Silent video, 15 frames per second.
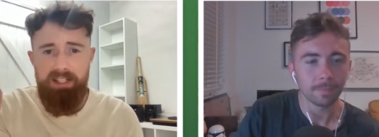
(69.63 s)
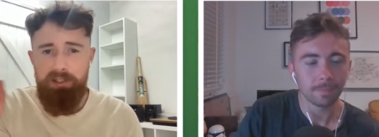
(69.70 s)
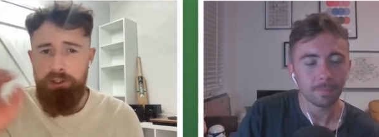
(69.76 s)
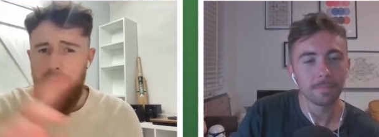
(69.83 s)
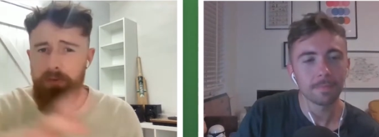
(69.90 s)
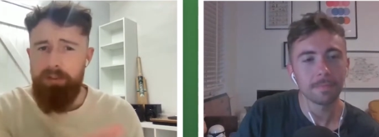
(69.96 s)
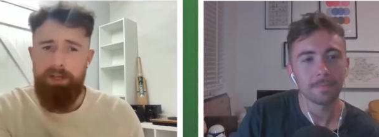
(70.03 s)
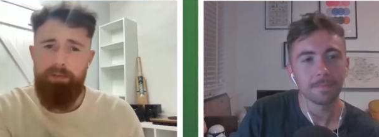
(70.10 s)
Speaker 1: It's
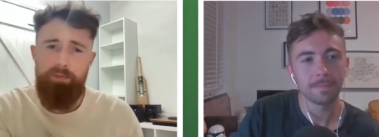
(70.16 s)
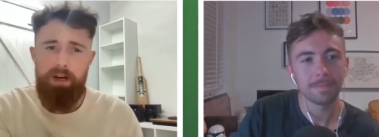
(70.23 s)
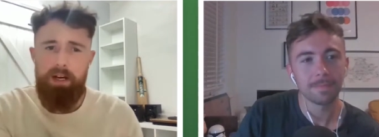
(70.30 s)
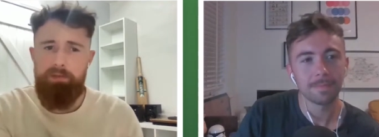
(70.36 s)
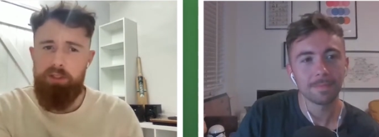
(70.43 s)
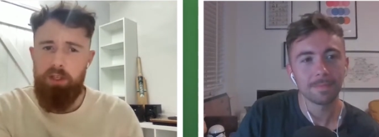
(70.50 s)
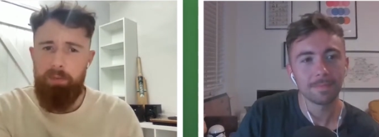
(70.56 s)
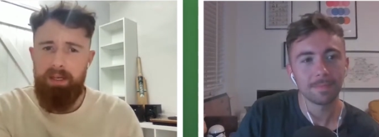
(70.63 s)
usually
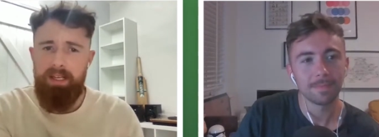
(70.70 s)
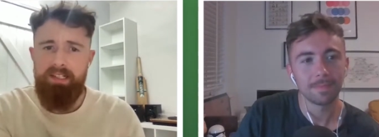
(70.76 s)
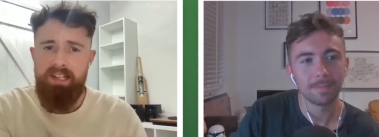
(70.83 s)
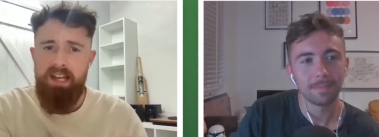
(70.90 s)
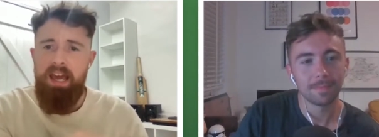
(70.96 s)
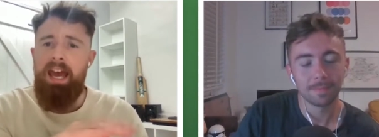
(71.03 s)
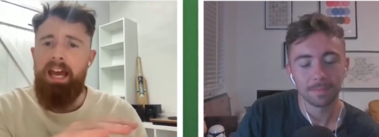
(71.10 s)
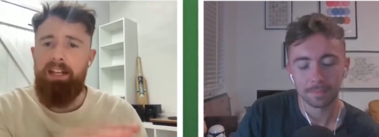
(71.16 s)
five topics,
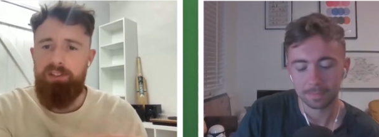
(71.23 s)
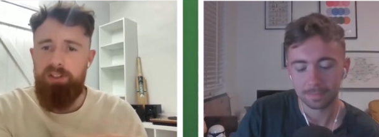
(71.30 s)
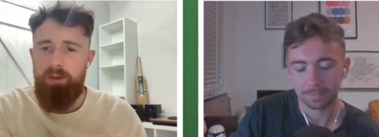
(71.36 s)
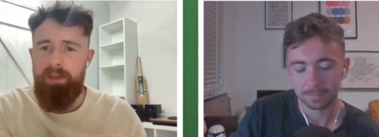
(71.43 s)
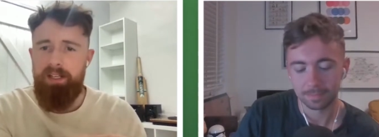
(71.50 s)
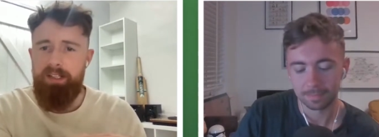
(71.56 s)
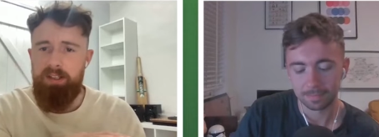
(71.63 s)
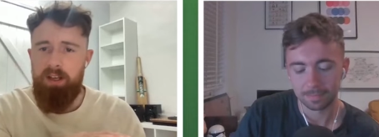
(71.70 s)
a two
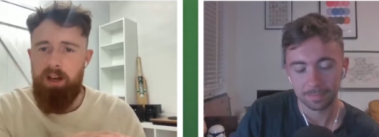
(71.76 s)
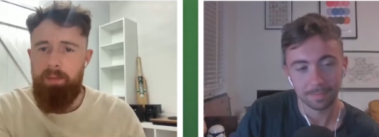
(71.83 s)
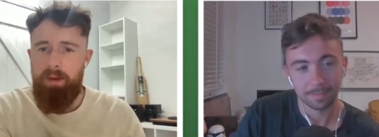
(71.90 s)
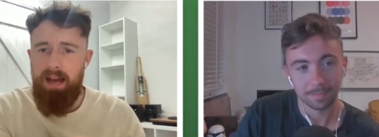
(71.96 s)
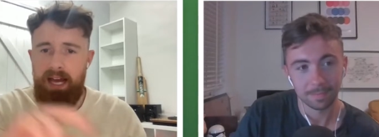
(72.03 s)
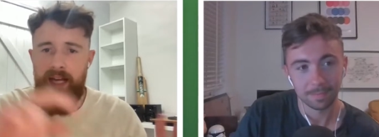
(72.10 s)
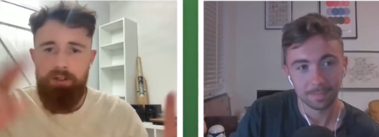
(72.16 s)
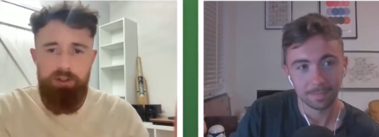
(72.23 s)
minute
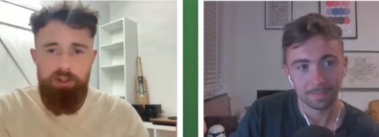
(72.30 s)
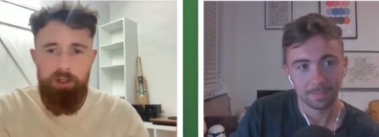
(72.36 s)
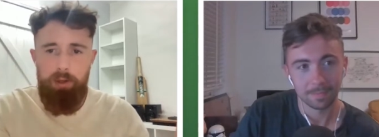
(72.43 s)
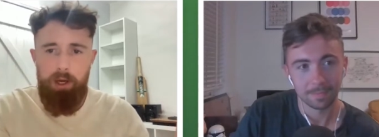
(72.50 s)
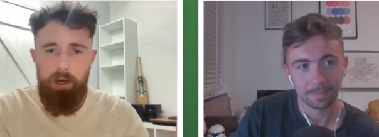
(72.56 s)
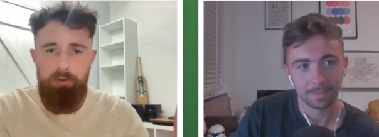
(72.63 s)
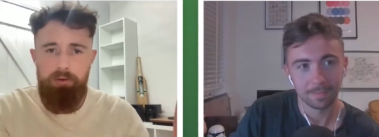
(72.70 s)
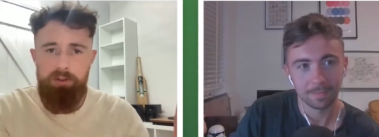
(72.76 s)
timer, and two
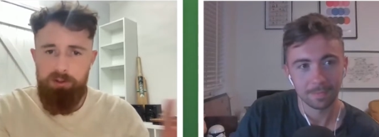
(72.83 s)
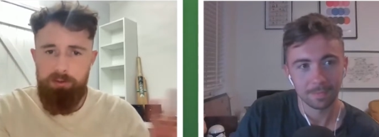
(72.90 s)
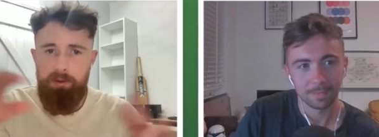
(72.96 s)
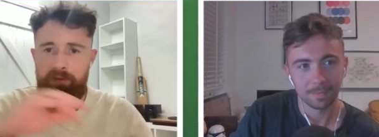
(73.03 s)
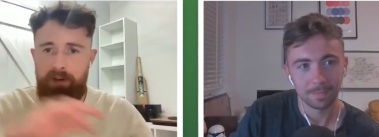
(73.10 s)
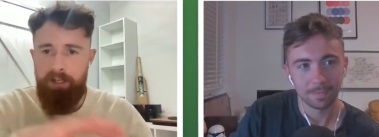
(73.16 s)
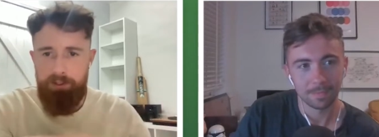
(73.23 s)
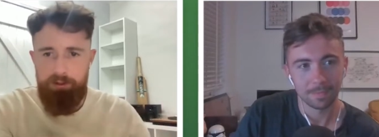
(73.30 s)
hosts. We're
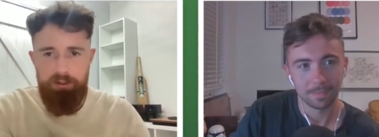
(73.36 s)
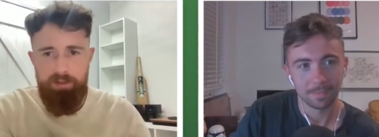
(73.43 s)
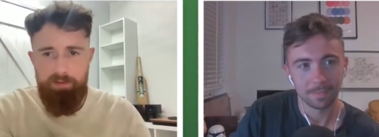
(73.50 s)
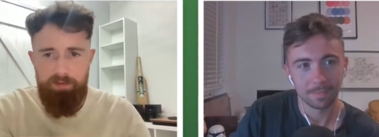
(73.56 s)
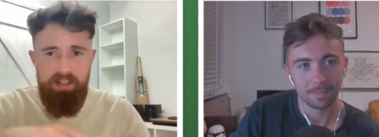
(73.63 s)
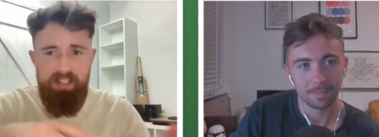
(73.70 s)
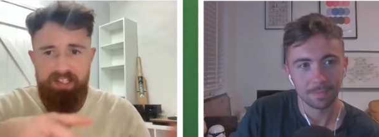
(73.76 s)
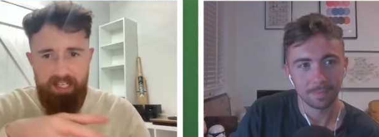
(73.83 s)
Ryan and Justin
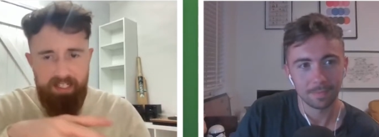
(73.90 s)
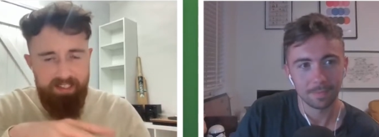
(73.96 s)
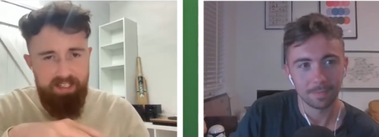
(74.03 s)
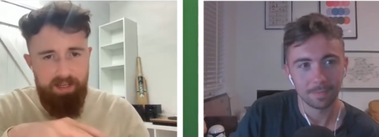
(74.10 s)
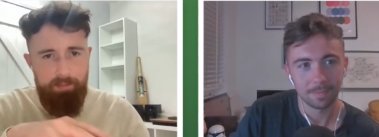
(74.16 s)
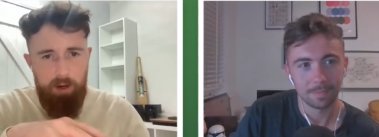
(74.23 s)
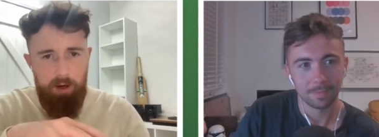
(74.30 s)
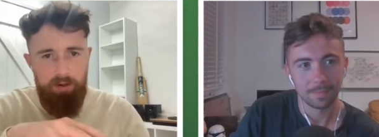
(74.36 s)
from the Second
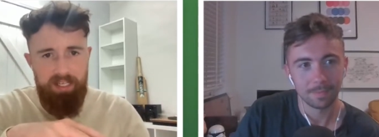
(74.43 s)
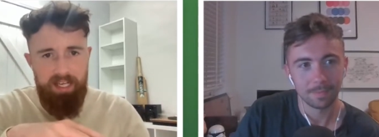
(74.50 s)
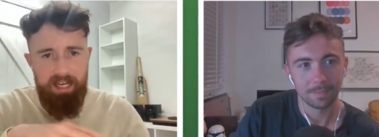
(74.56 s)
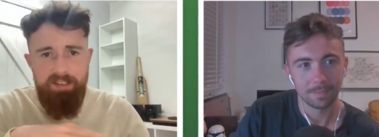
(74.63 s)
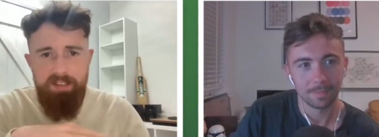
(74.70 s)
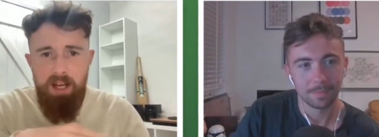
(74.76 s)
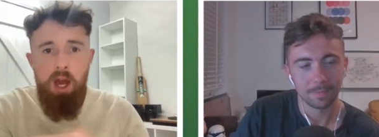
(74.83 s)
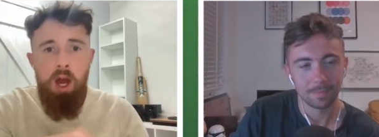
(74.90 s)
Tier
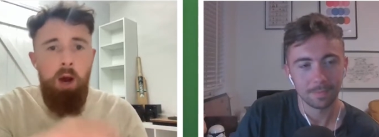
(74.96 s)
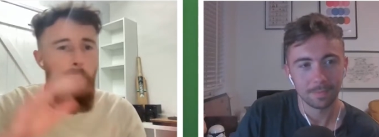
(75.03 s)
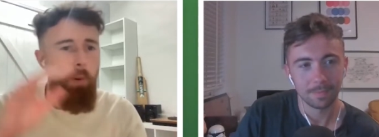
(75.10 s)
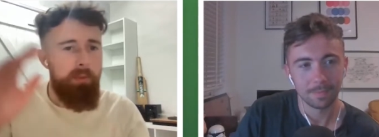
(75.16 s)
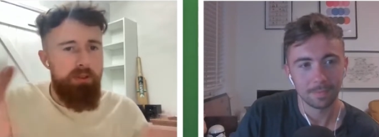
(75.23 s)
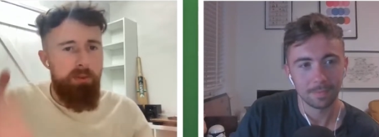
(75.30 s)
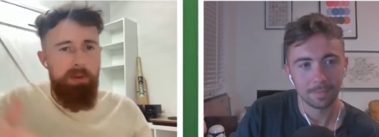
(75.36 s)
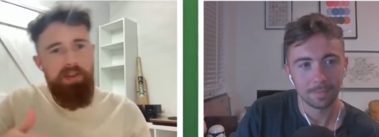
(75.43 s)
podcast, but
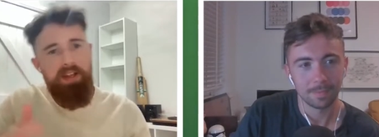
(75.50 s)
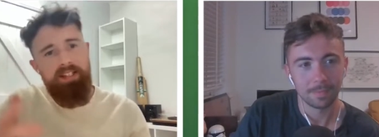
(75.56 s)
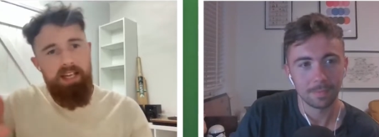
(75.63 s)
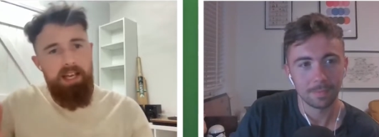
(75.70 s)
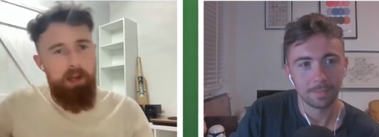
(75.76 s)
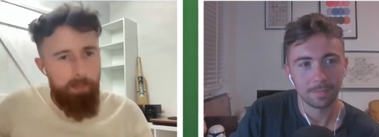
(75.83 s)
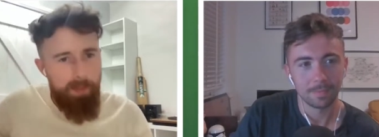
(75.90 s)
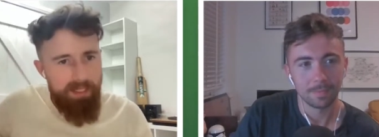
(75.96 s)
we're doing things
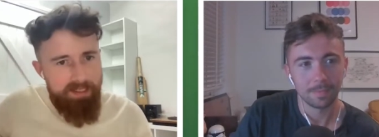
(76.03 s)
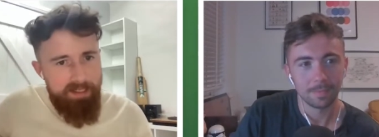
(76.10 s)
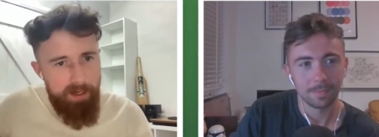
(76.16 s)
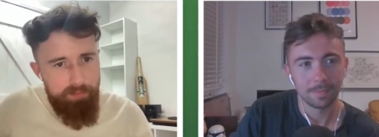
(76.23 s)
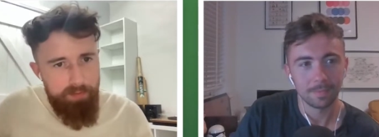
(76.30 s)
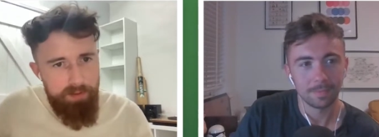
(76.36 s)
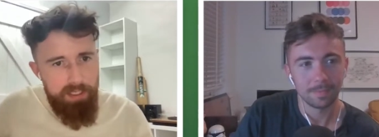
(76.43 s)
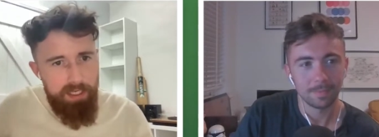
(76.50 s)
a little bit
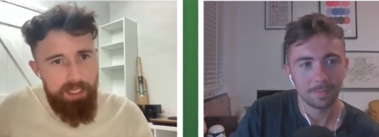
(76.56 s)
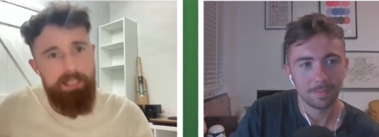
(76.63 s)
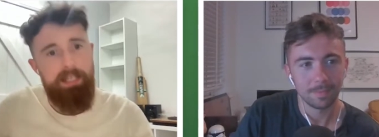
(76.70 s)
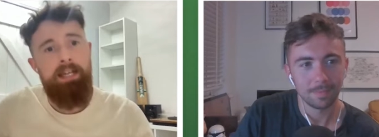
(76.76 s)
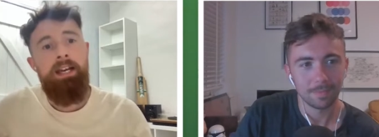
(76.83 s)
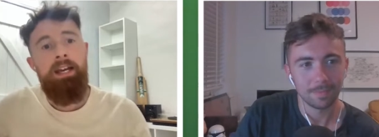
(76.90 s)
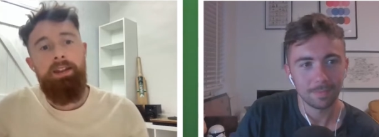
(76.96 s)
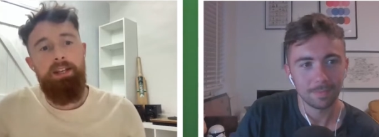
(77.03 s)
differently
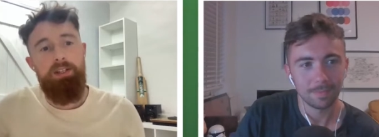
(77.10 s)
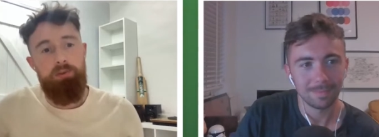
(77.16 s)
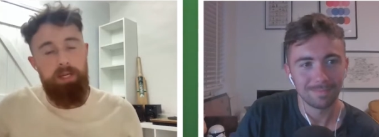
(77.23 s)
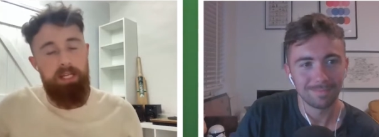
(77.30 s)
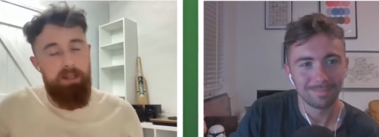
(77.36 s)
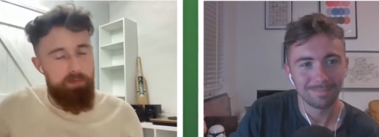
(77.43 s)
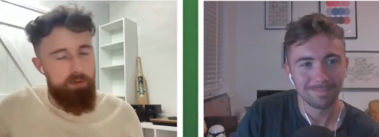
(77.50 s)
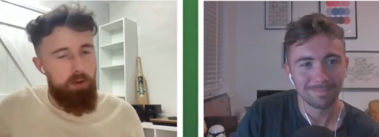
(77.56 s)
this
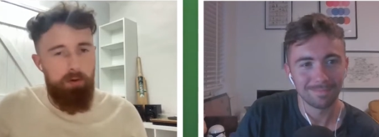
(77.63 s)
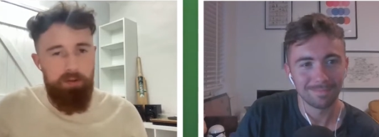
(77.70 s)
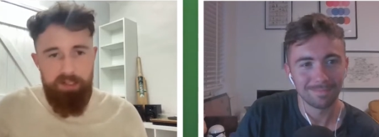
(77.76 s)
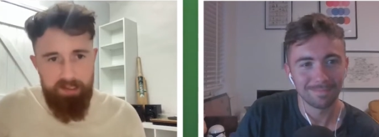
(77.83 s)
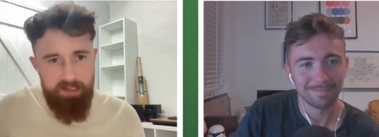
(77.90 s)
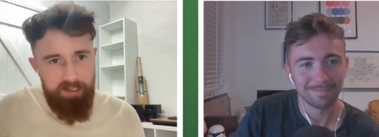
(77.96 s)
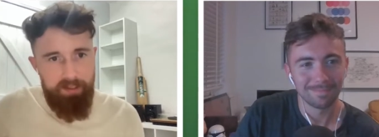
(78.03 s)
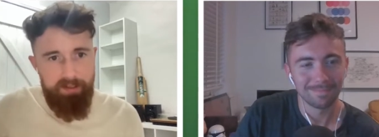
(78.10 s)
week. Of course,
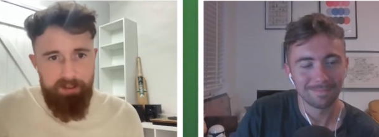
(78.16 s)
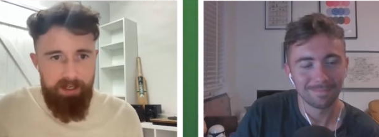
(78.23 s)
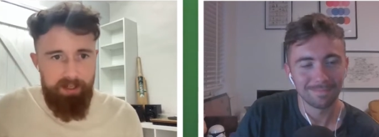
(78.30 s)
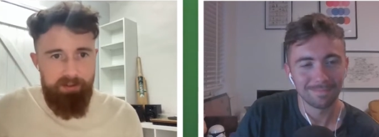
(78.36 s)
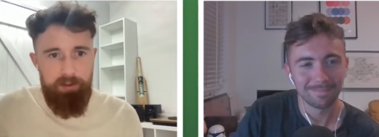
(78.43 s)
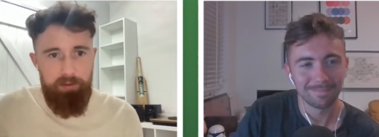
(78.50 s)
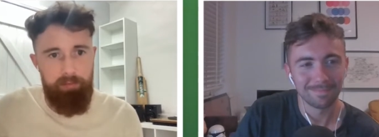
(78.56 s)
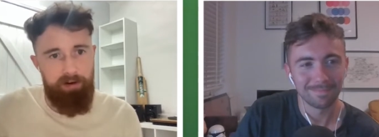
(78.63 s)
it's the
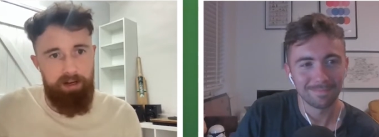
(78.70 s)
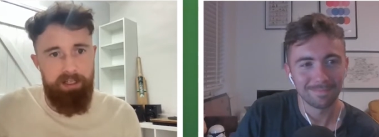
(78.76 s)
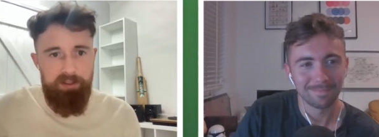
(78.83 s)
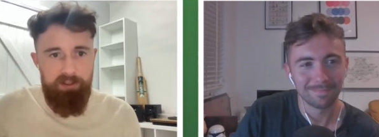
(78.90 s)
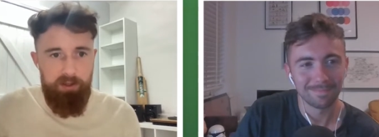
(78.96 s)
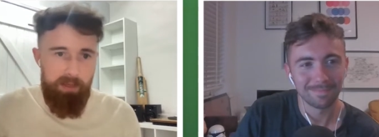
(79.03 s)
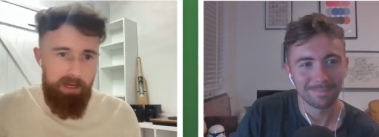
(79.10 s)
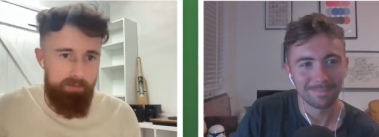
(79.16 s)
international break,
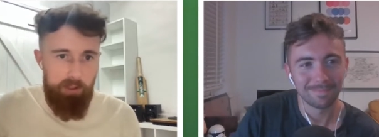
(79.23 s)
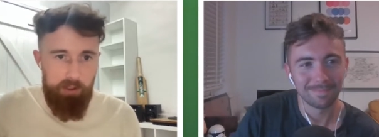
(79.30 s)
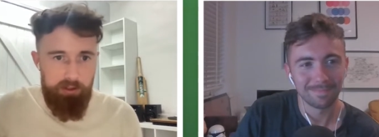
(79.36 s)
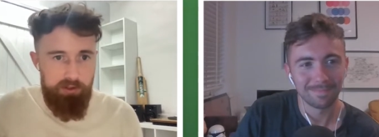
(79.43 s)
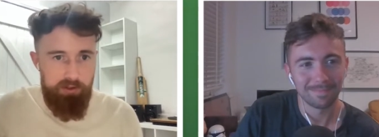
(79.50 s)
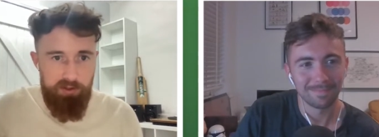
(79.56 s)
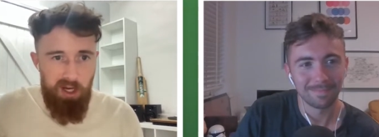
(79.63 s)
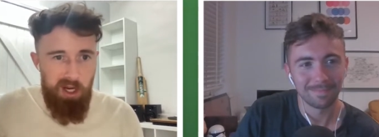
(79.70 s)
so we haven't
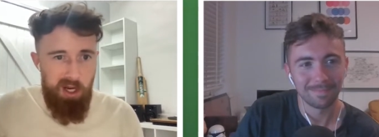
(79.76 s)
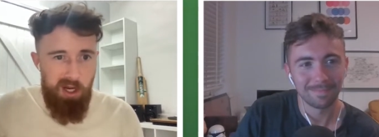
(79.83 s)
got as